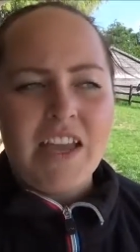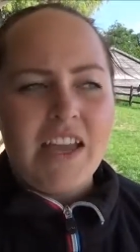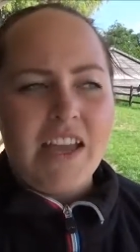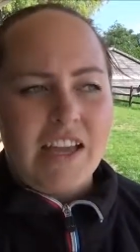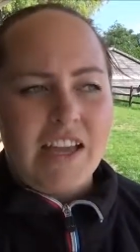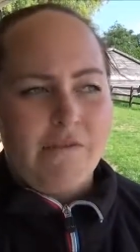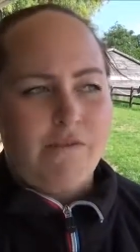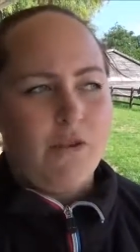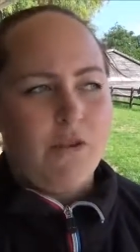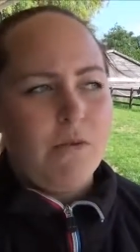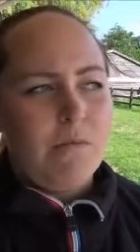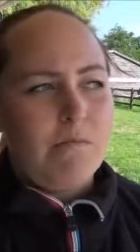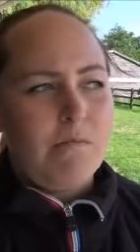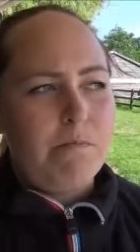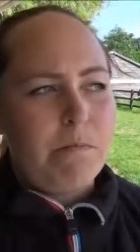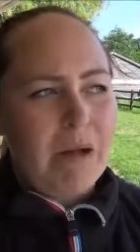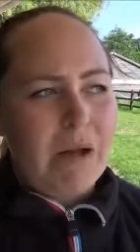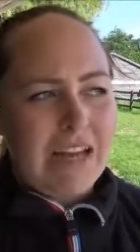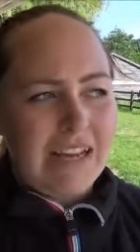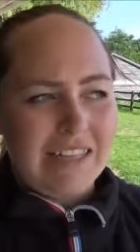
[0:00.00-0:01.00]
If you
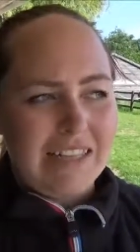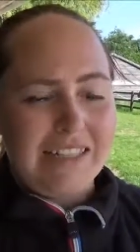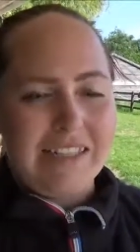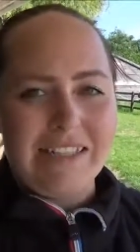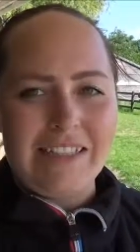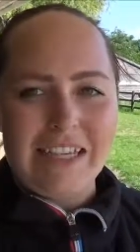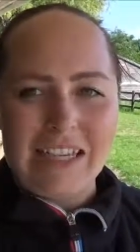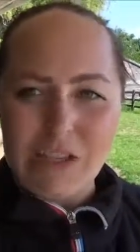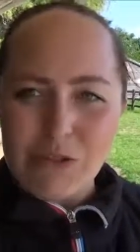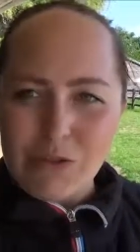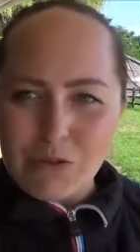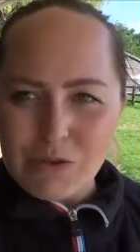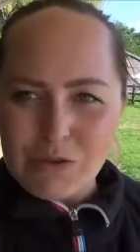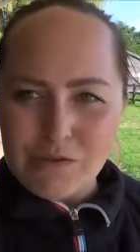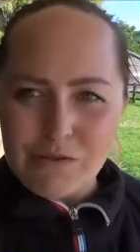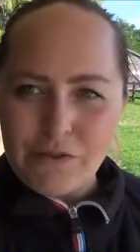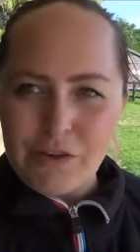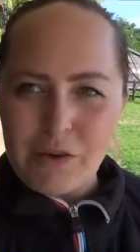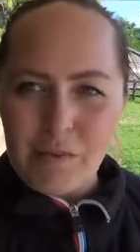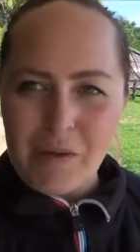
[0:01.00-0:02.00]
back down
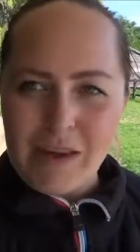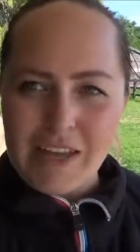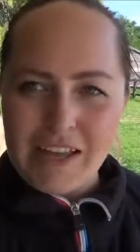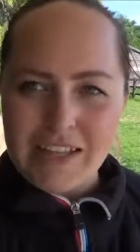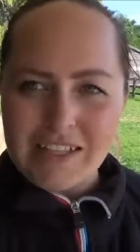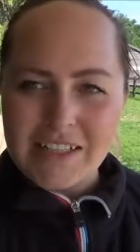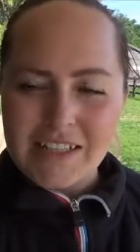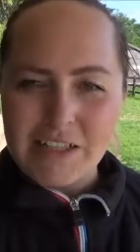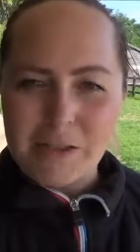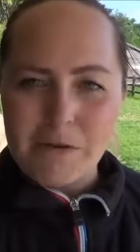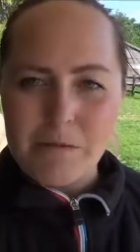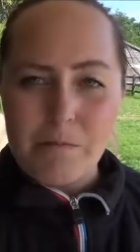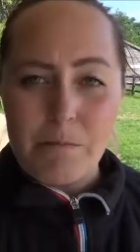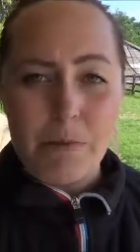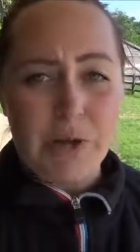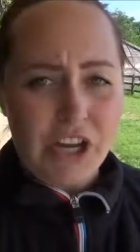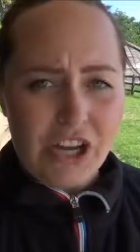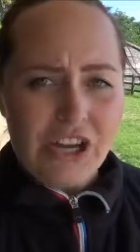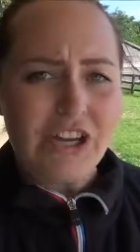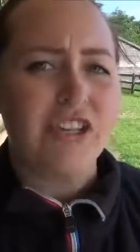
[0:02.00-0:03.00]
from it
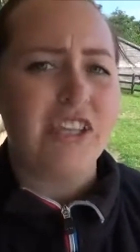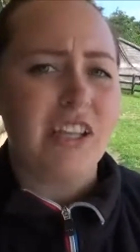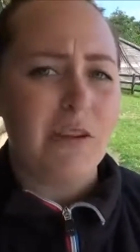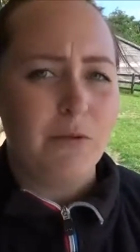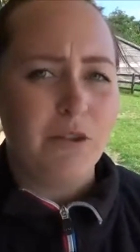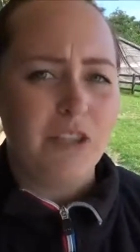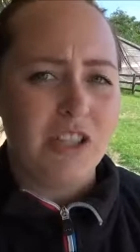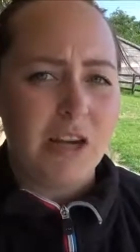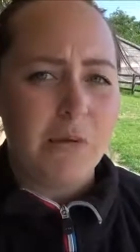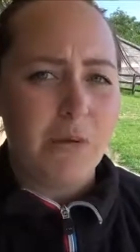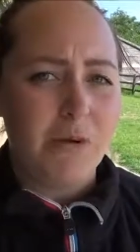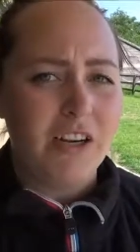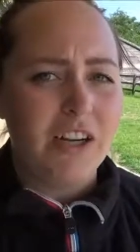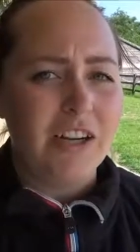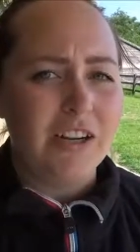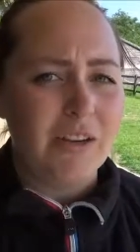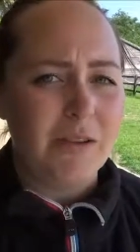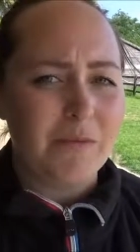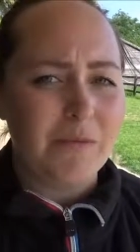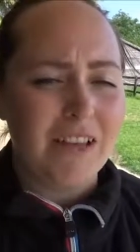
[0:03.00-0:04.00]
because they put up an
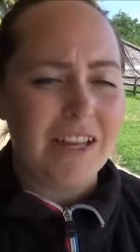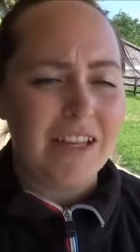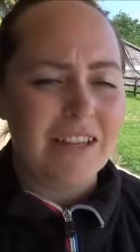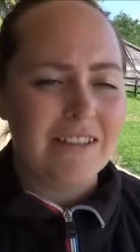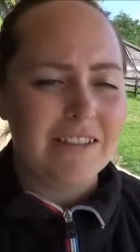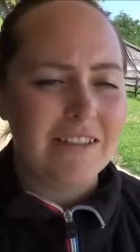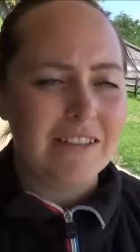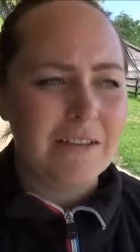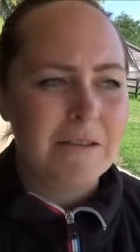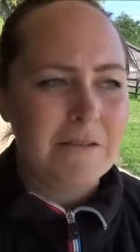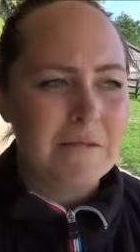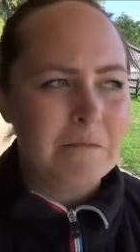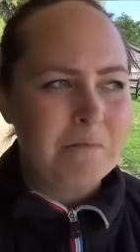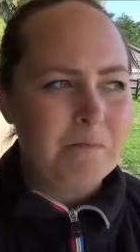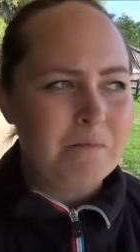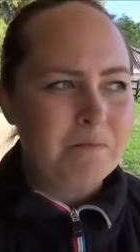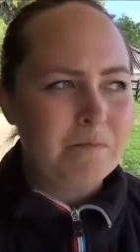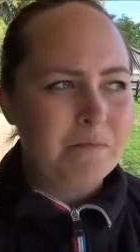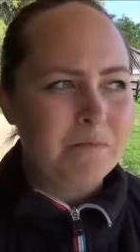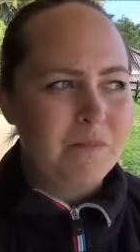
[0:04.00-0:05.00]
argument,
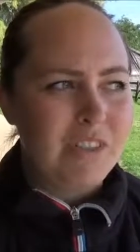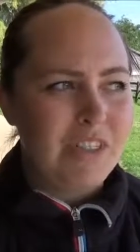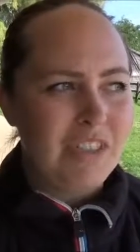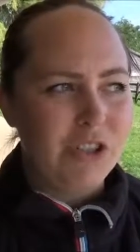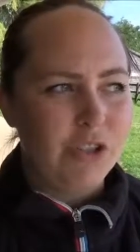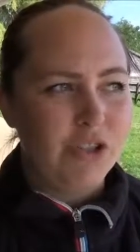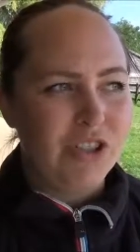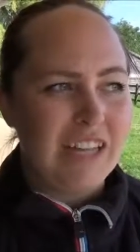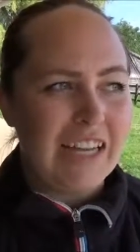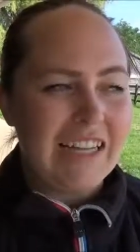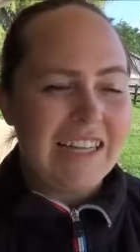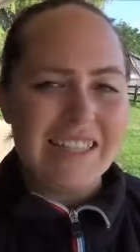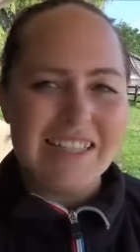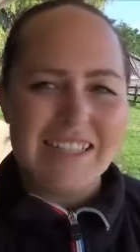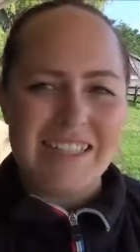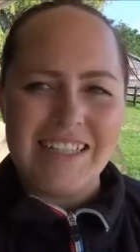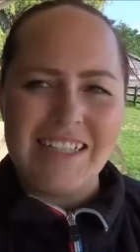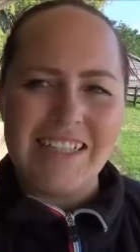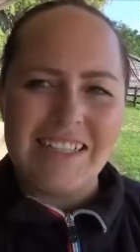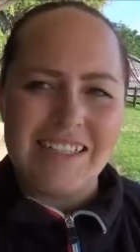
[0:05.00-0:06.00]
you're kind of
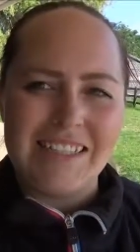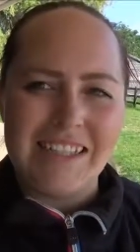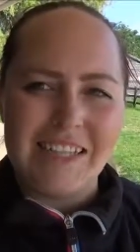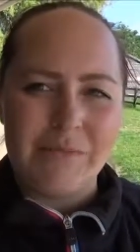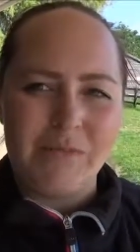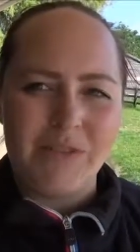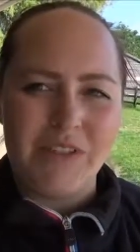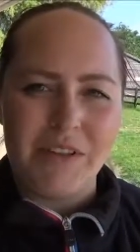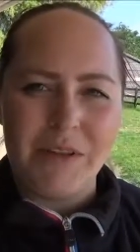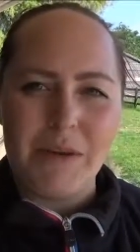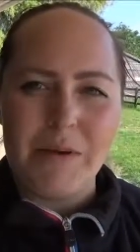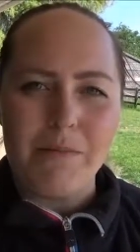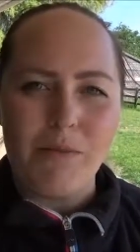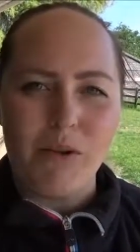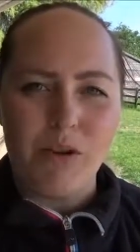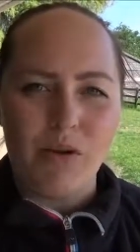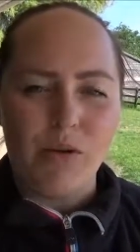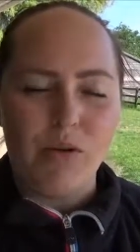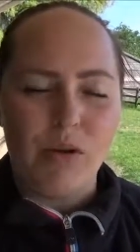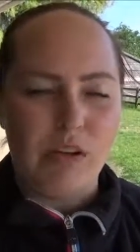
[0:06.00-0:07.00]
saying the same to them.
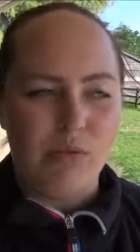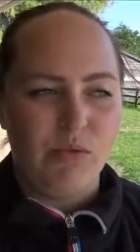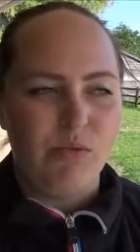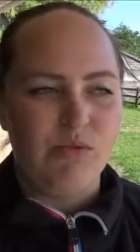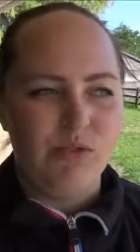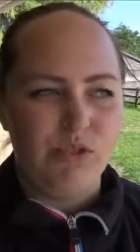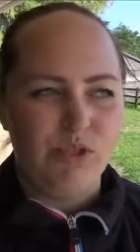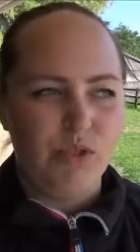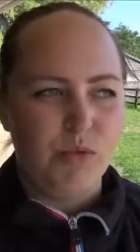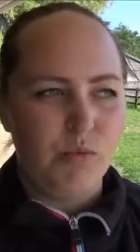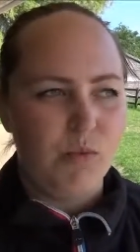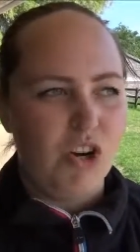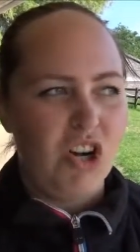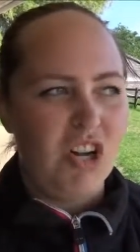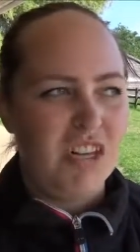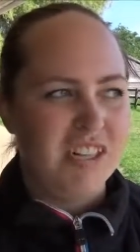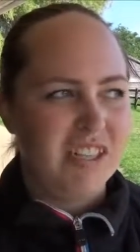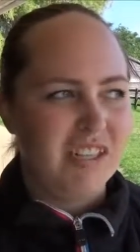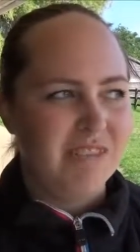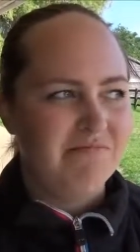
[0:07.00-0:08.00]
You're going, "Oh, you know
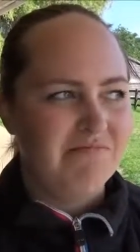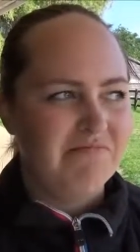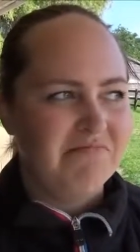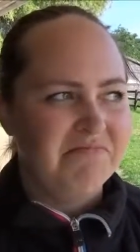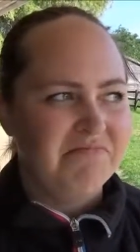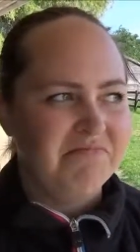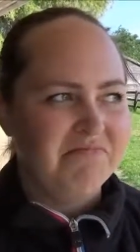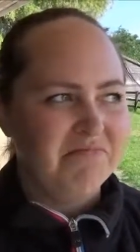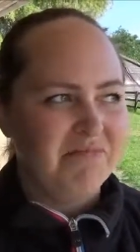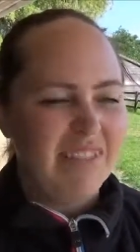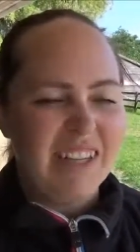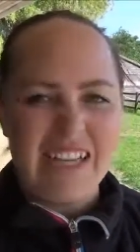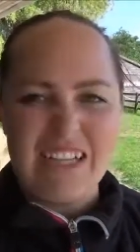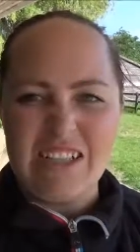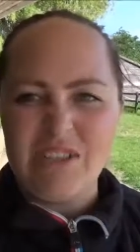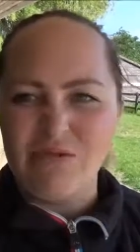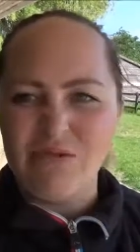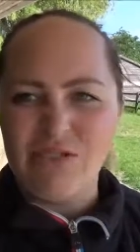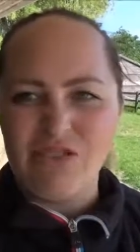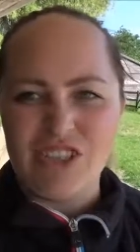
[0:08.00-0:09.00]
what, I
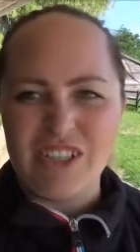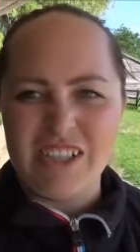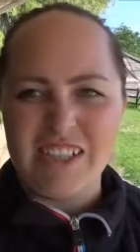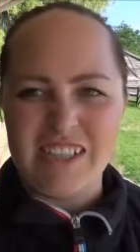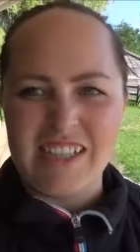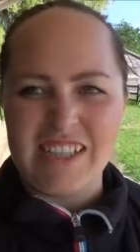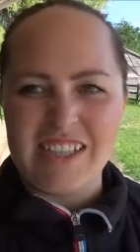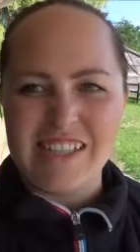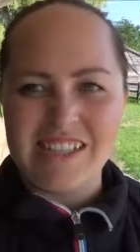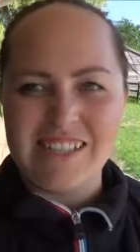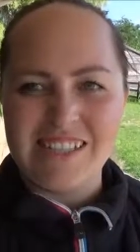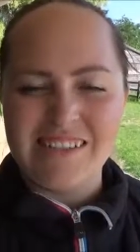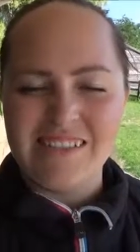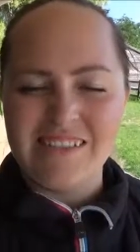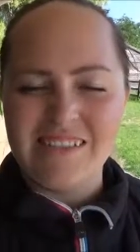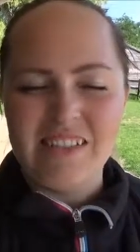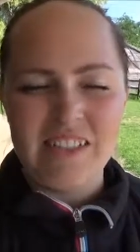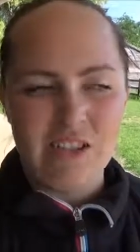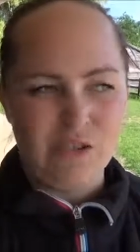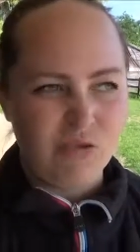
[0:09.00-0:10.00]
don't trust this.
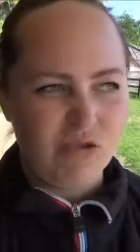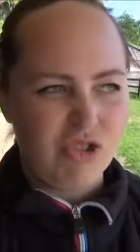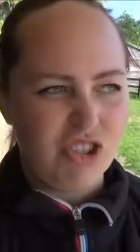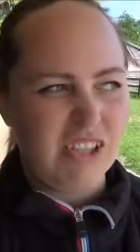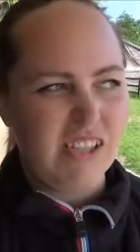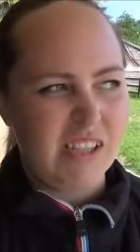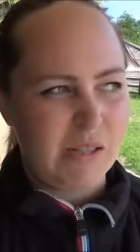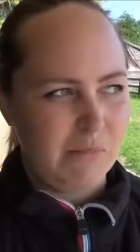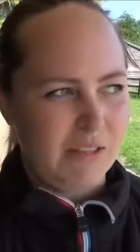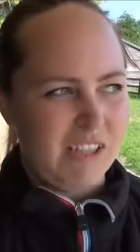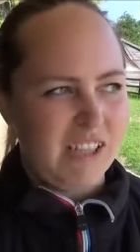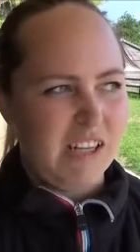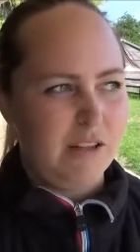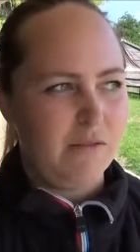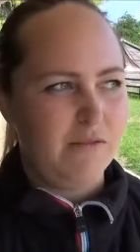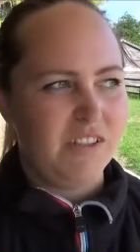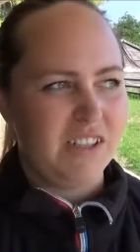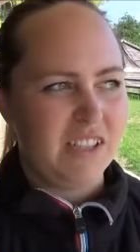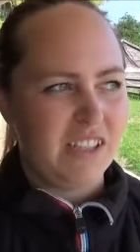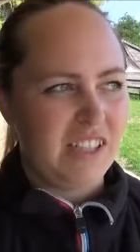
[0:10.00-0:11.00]
I don't trust in
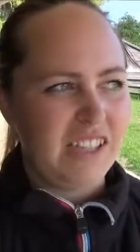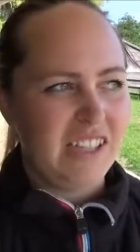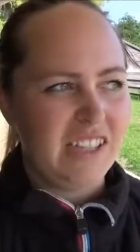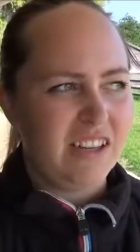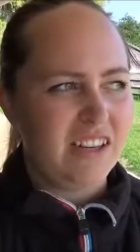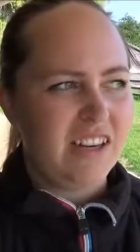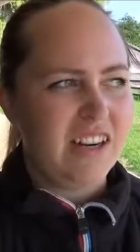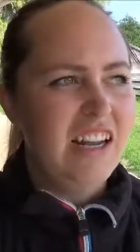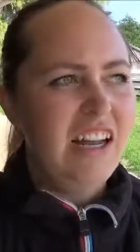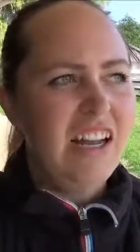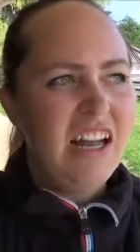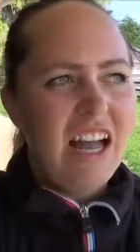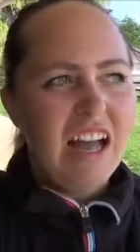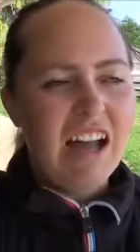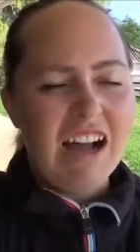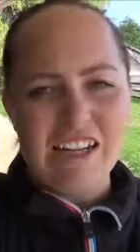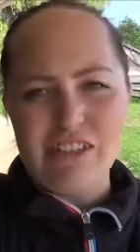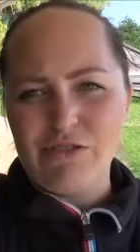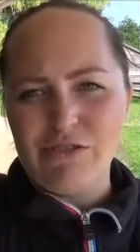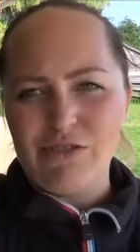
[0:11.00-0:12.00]
myself as a leader.
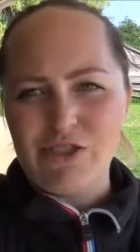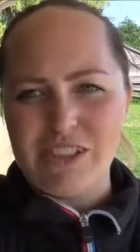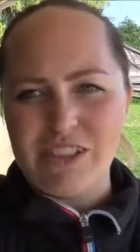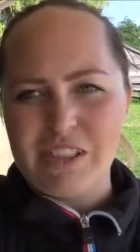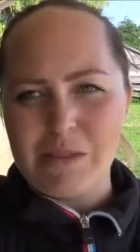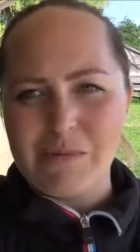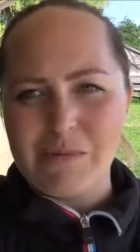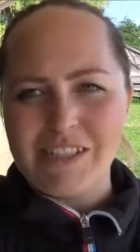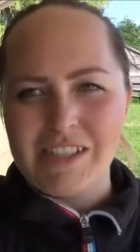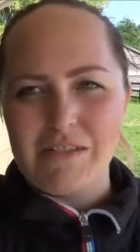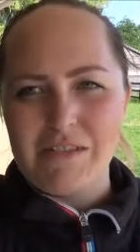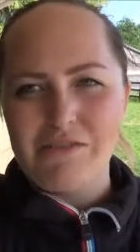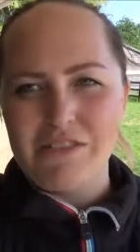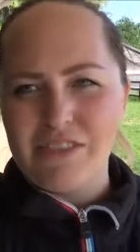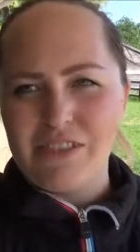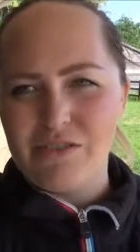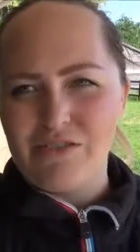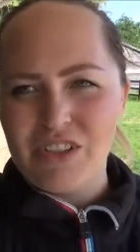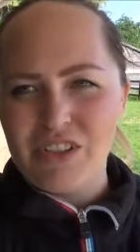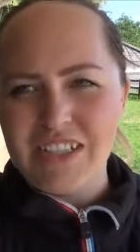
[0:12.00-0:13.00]
I don't trust in myself
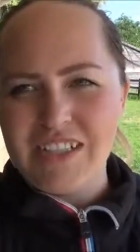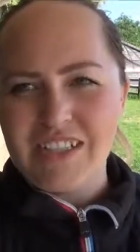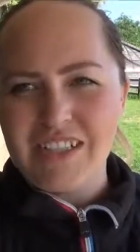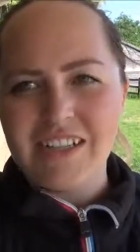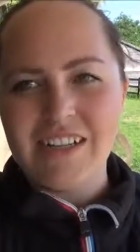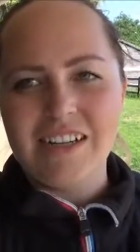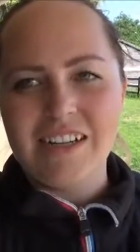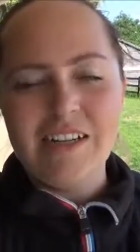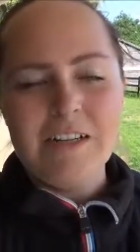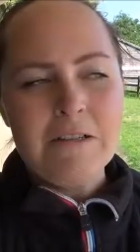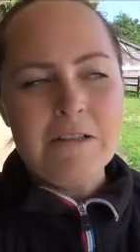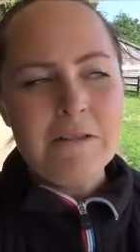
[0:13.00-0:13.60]
as a rider.